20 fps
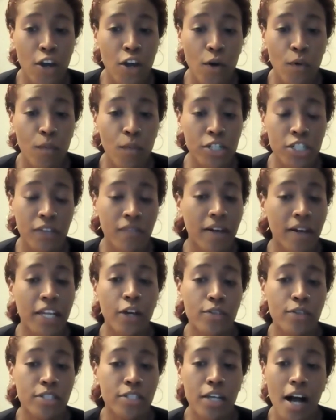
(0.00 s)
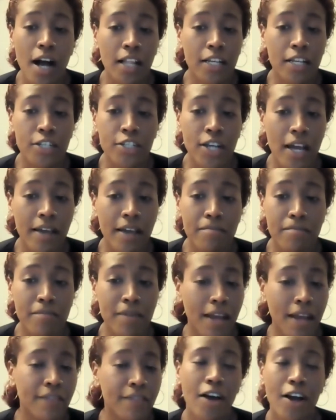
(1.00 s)
when Shivani goes to college,
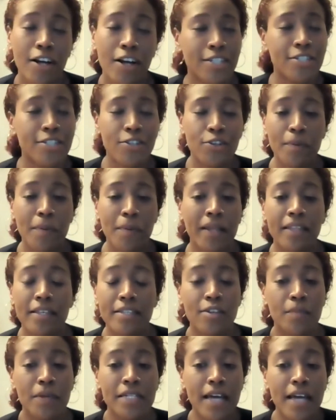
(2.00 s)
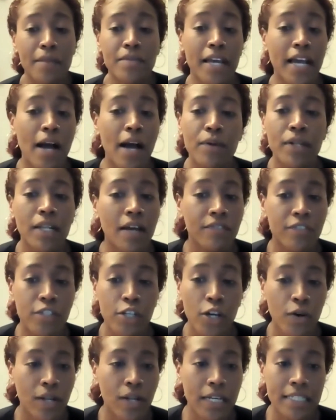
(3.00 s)
and I've talked to Sundari about this so many times, like I would love to
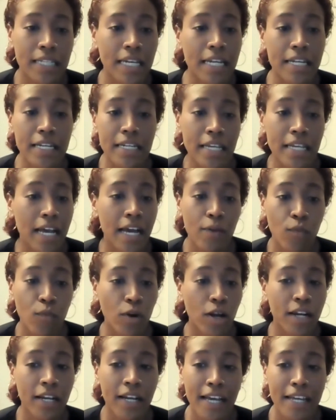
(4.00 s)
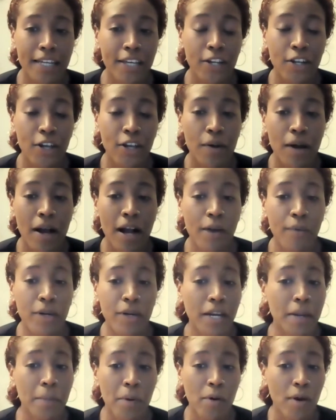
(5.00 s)
go, like, to India and work at,
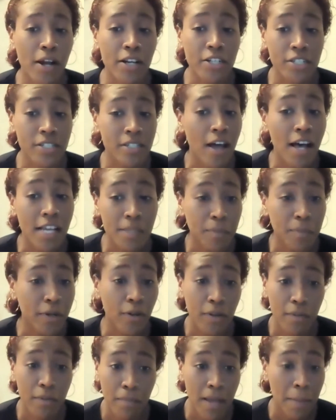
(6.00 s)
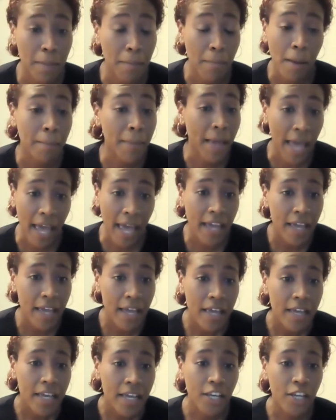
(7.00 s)
Rinanda Maharaj's hospital in Bombay,
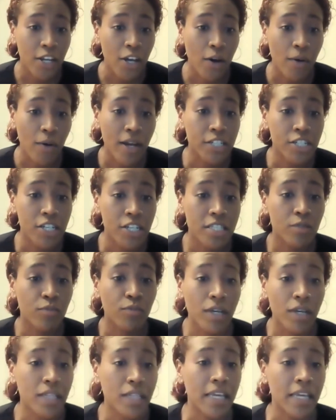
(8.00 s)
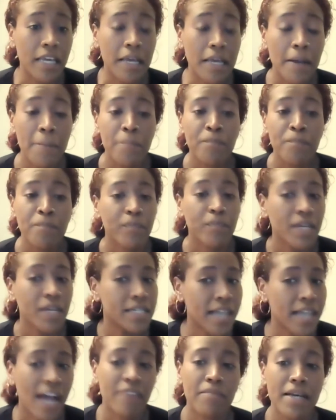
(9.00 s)
and just really
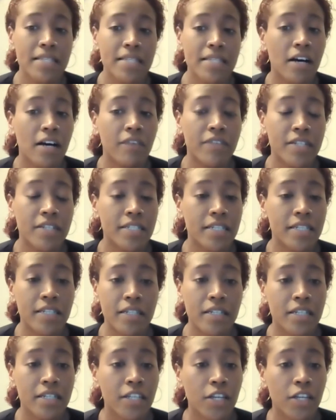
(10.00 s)
dive myself into,